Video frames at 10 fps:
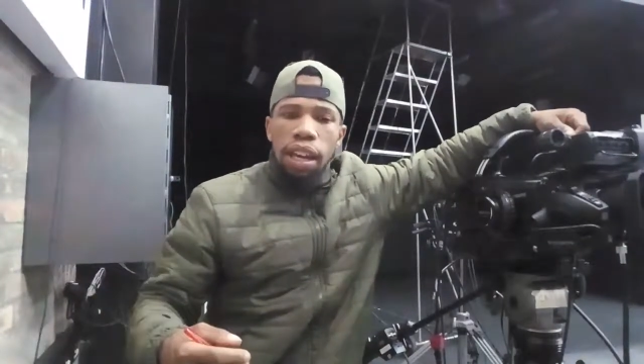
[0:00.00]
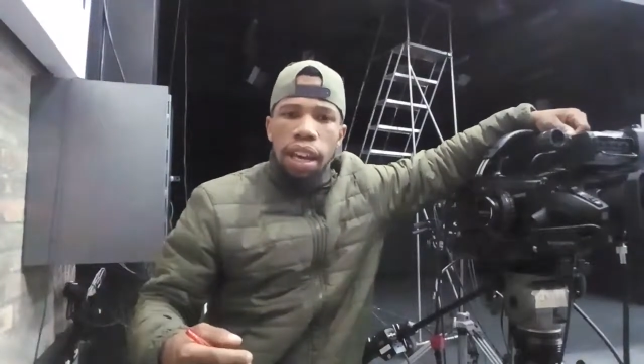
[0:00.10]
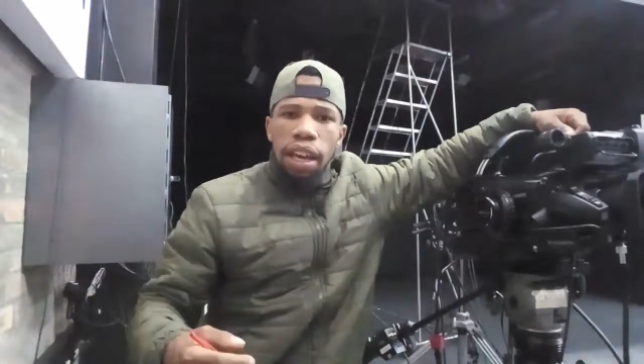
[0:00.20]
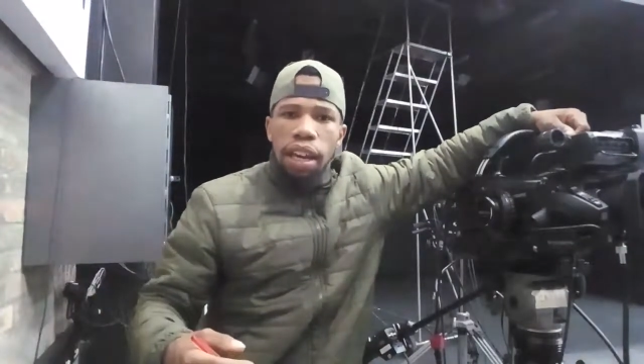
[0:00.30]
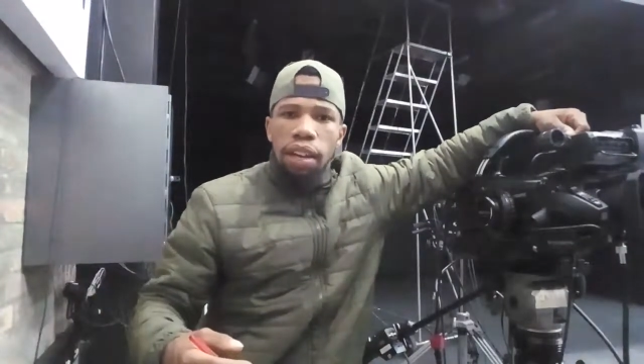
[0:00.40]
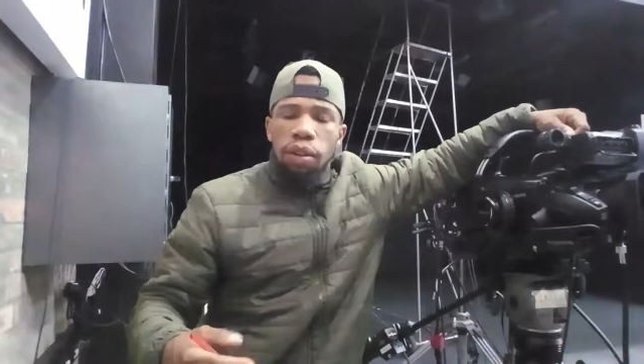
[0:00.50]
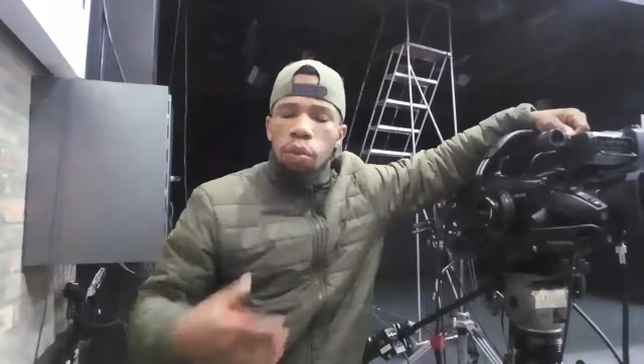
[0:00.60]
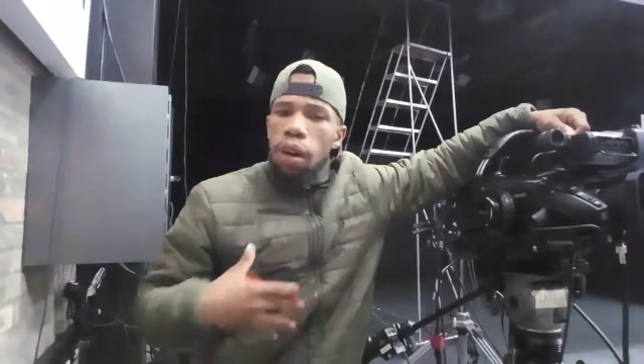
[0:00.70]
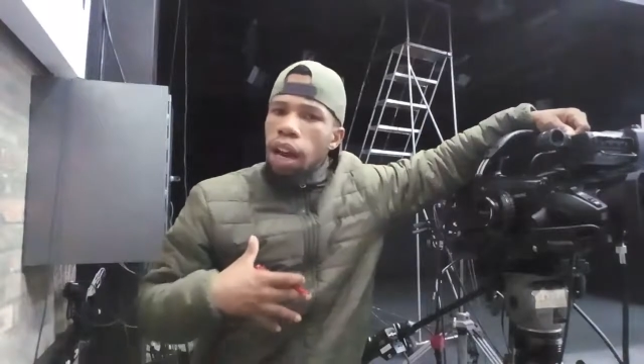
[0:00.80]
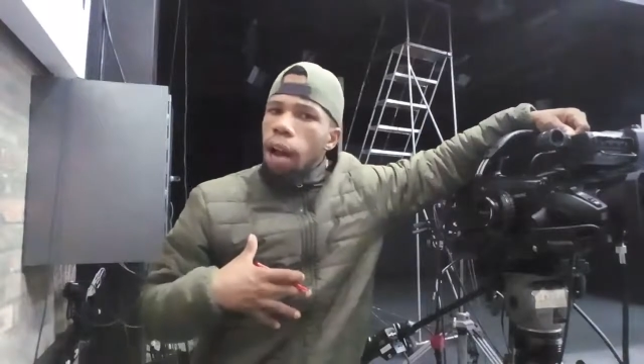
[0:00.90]
and
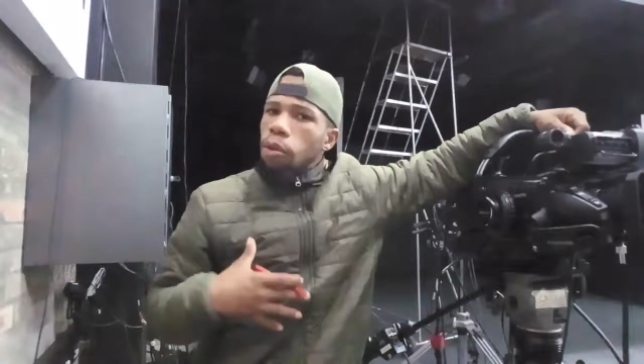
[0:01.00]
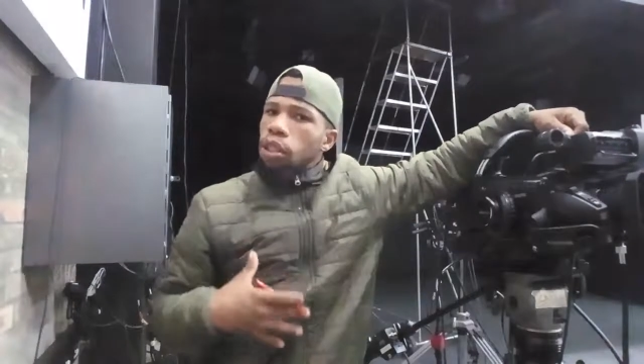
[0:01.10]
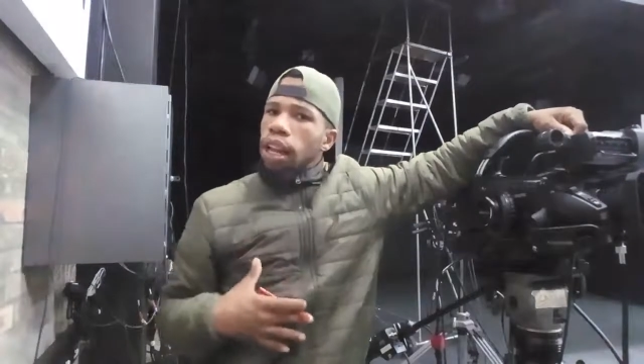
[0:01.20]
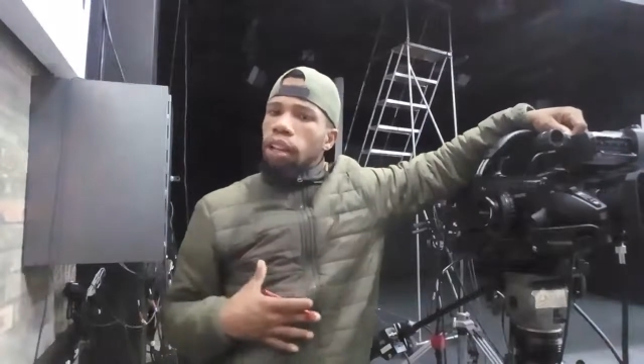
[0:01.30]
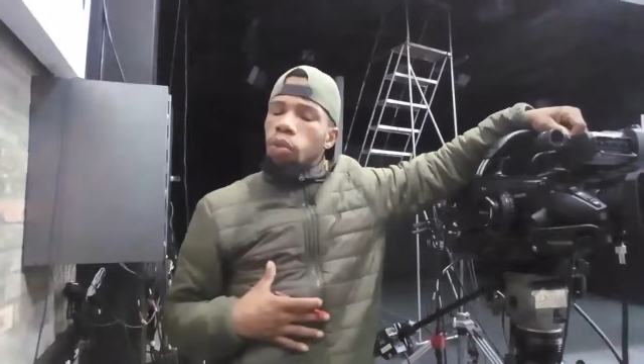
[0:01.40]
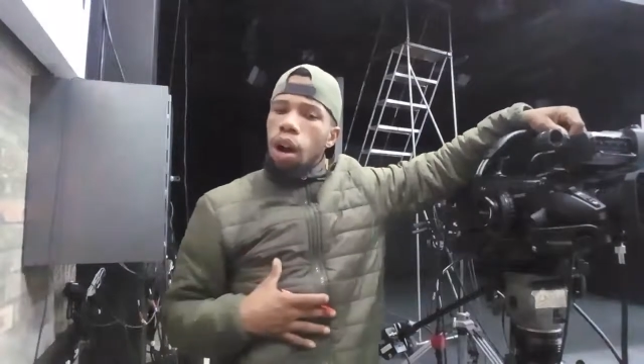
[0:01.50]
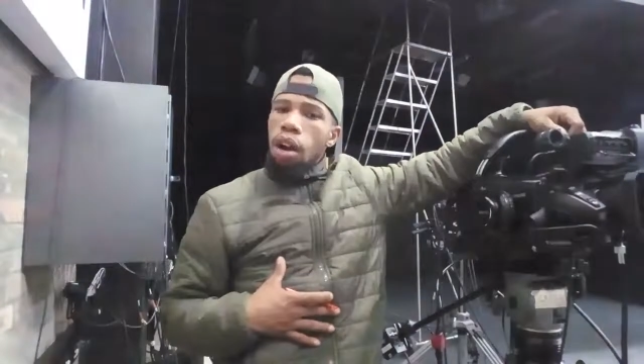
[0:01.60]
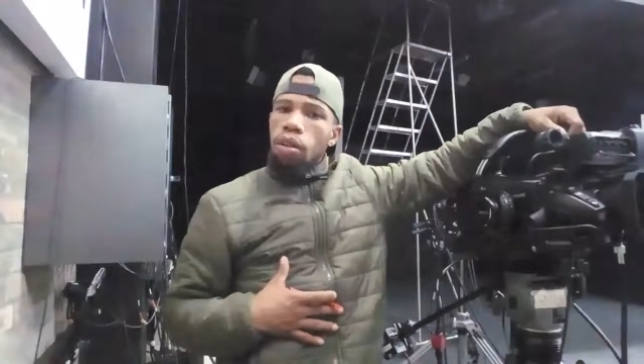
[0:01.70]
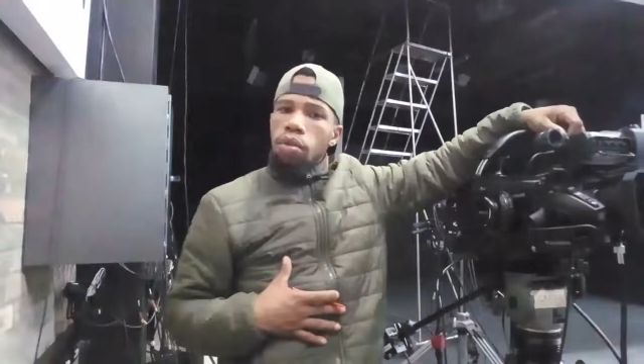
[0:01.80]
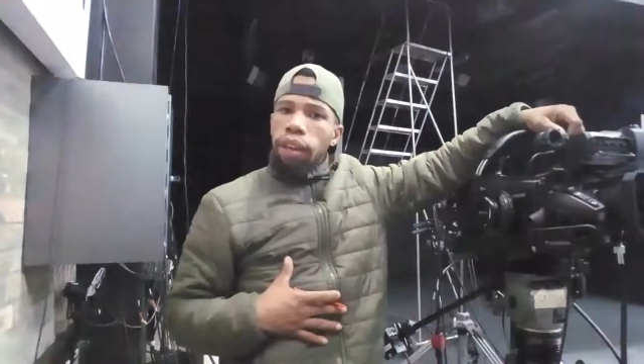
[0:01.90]
I was like,
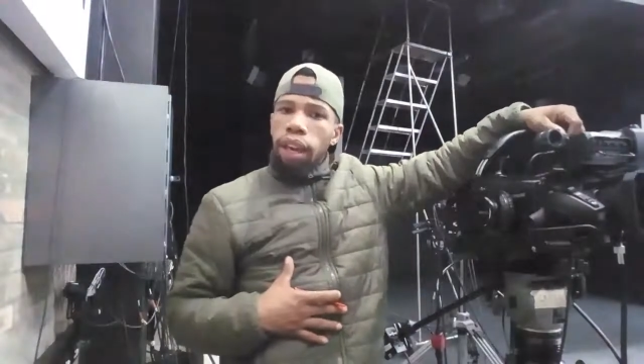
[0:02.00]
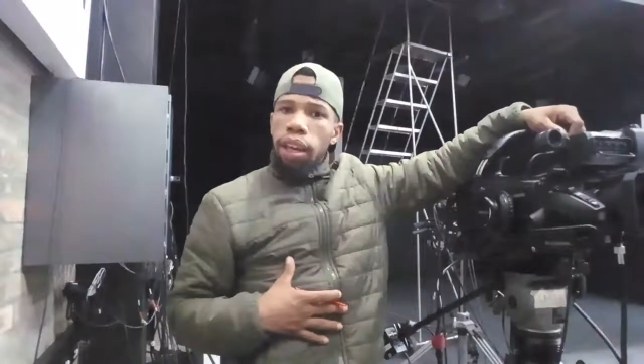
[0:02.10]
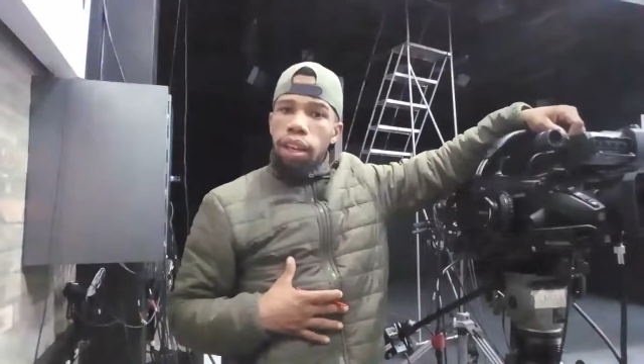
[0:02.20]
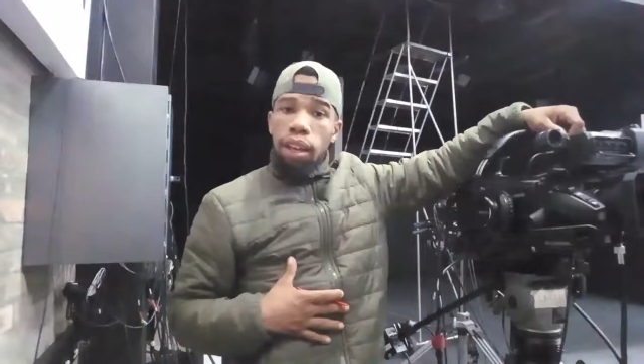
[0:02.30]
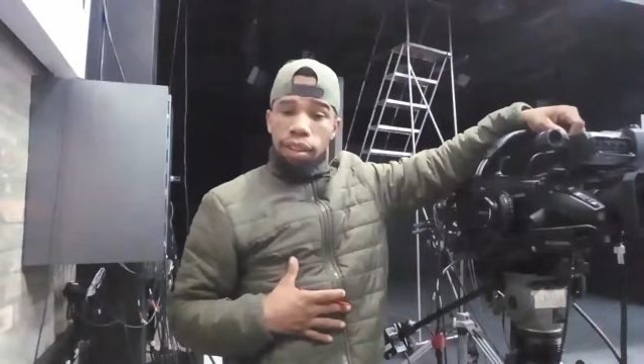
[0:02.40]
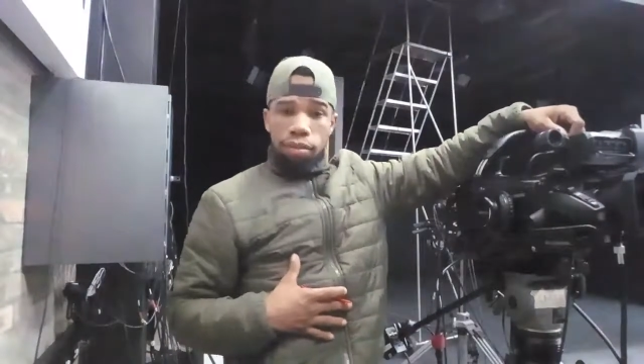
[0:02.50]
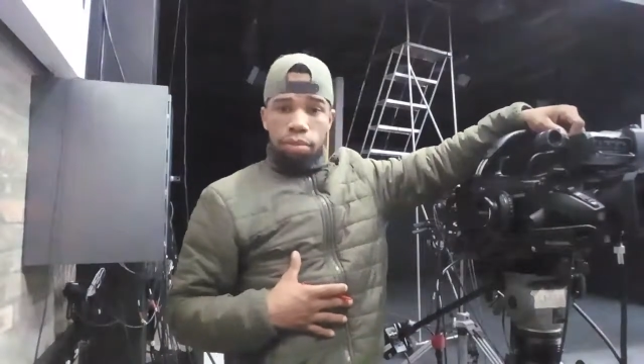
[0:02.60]
wow, okay,